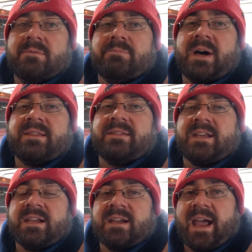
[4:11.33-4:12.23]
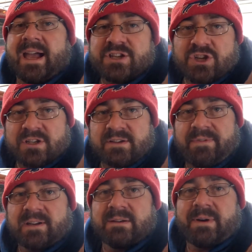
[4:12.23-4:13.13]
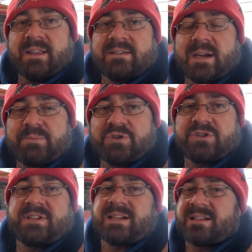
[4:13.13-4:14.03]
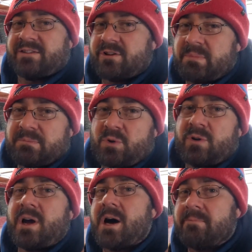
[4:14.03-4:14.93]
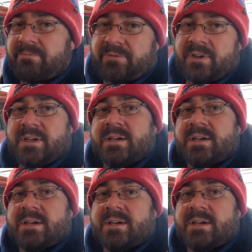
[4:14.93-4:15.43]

but the engine is affected by the temperatures, takes a little bit more umph